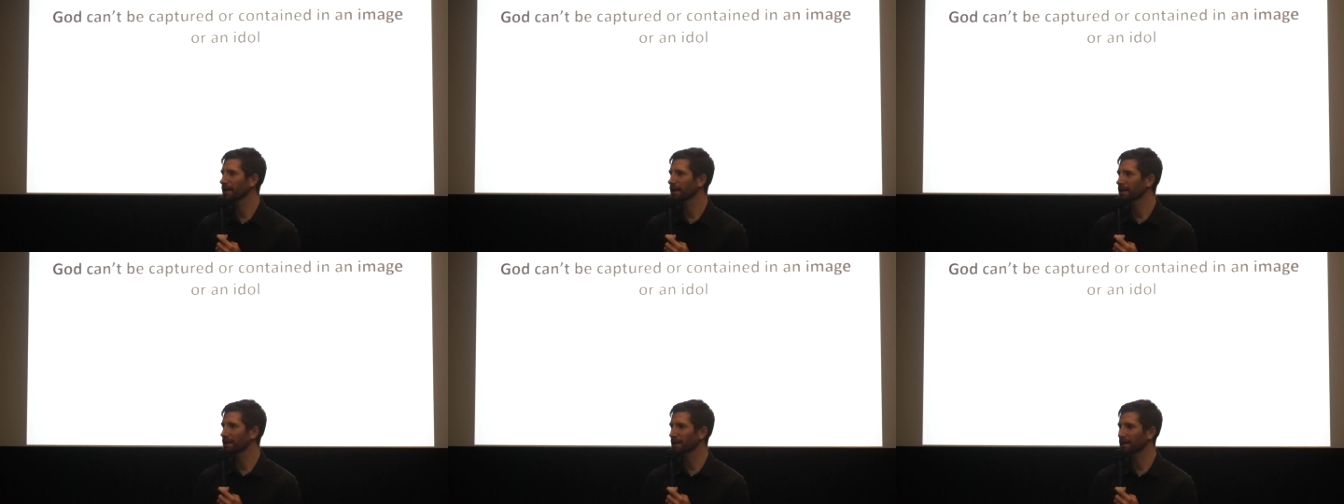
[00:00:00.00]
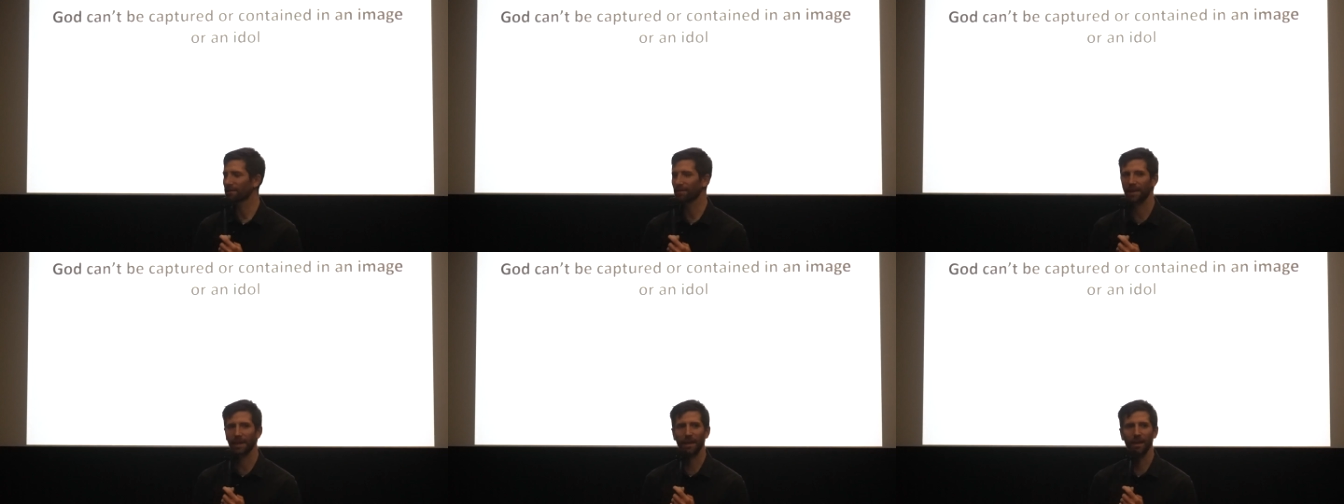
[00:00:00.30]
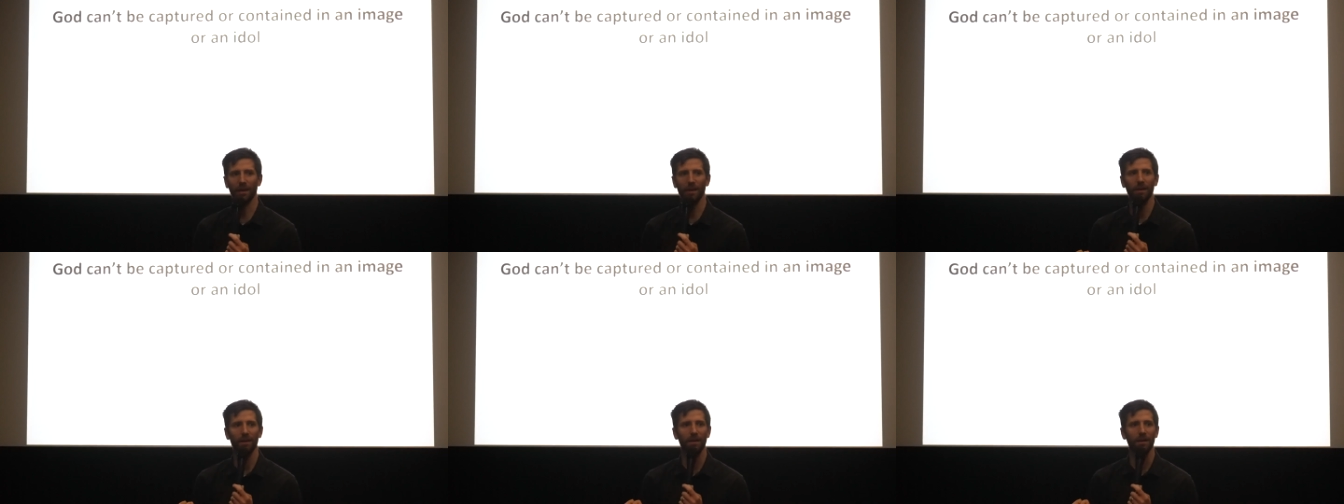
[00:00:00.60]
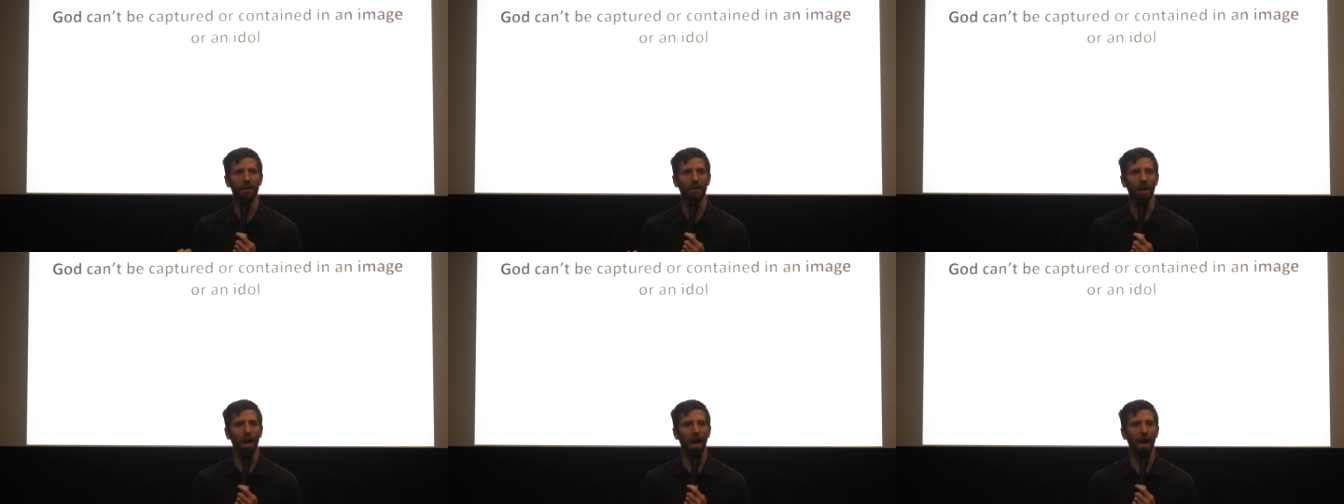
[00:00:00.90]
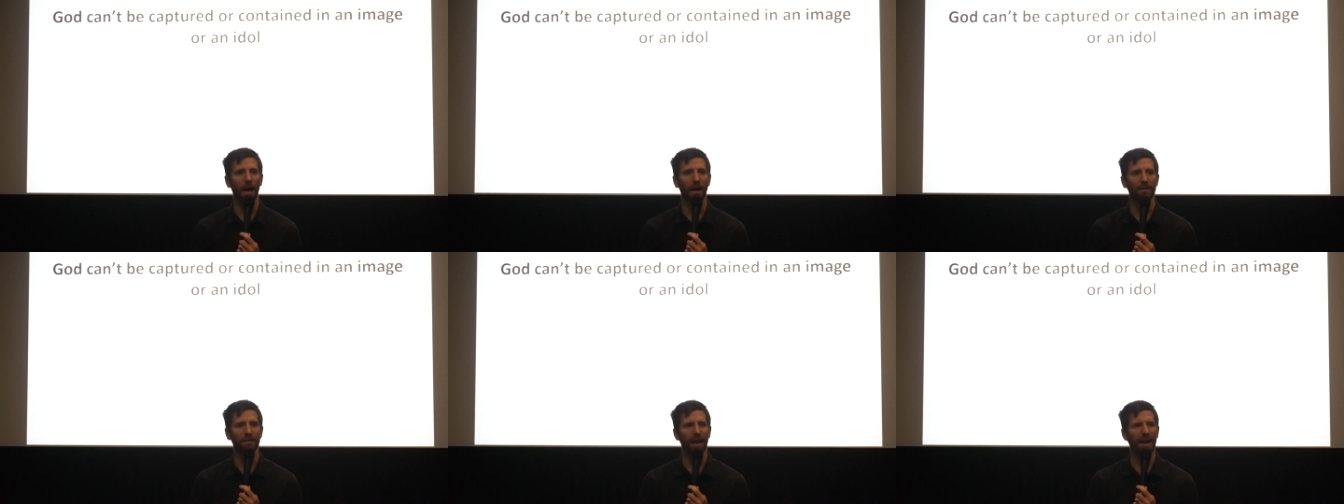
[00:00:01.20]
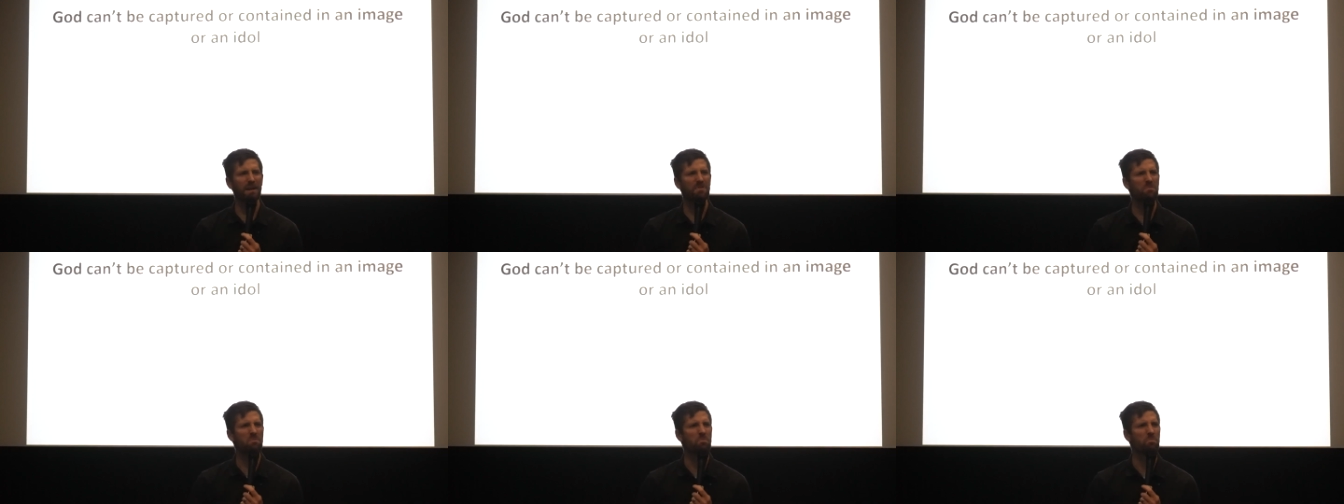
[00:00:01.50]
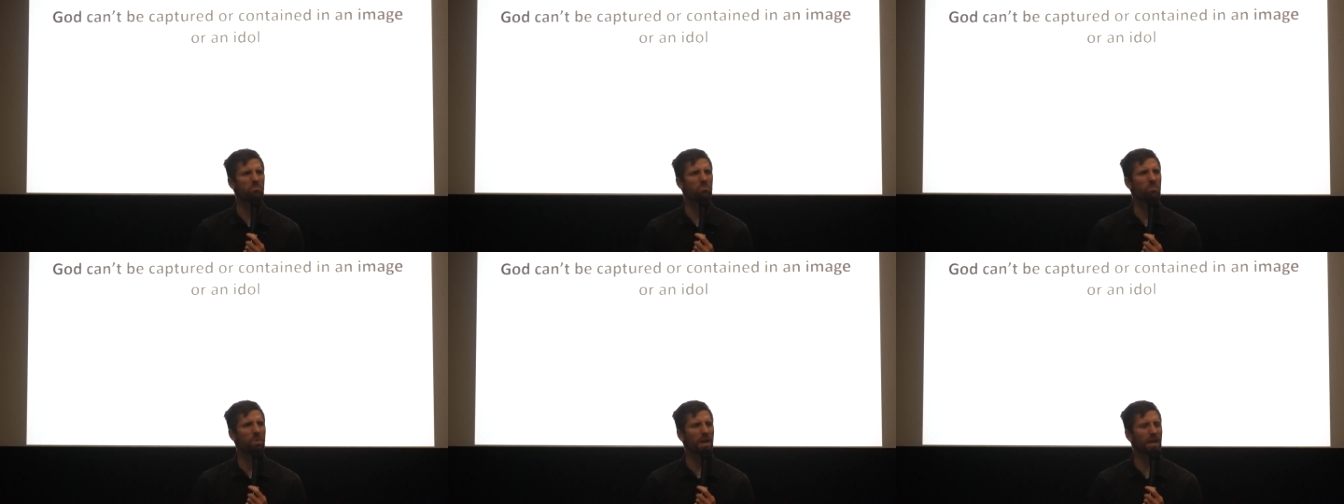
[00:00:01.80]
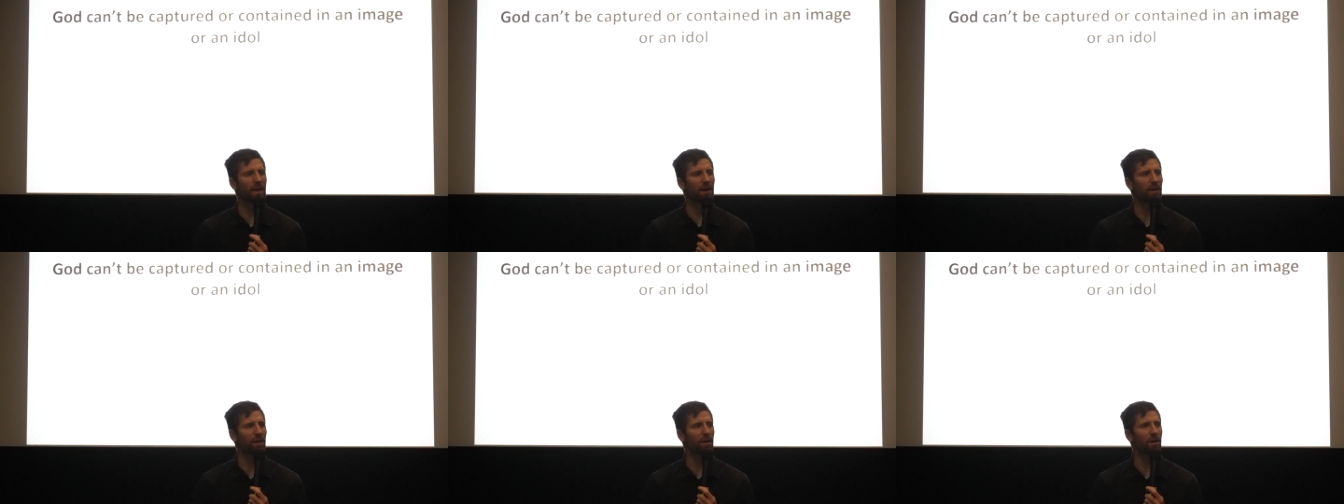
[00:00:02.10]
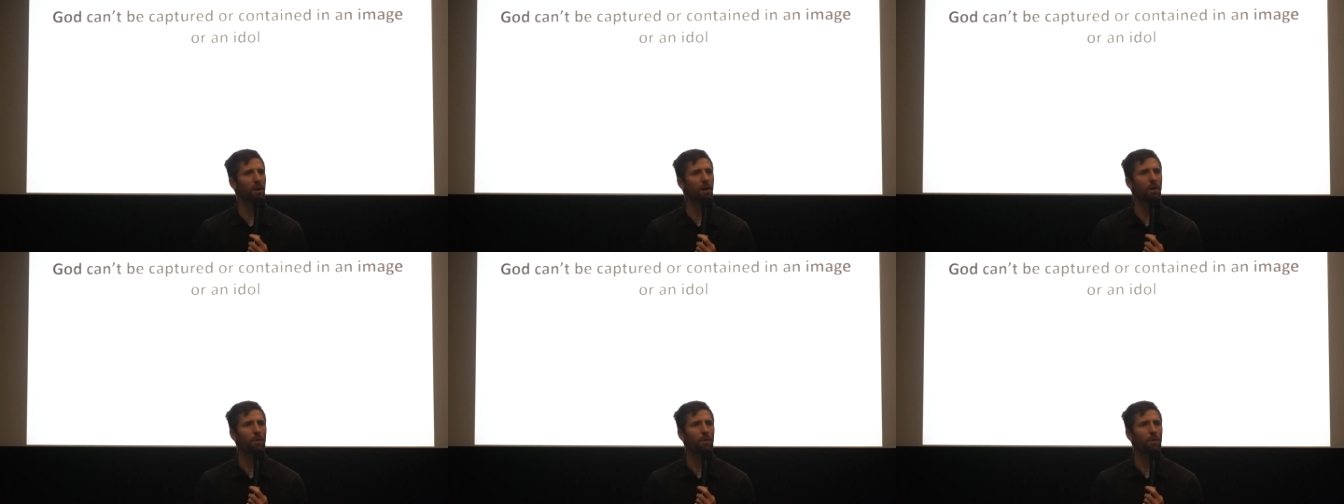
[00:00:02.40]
living gods. I'm bigger,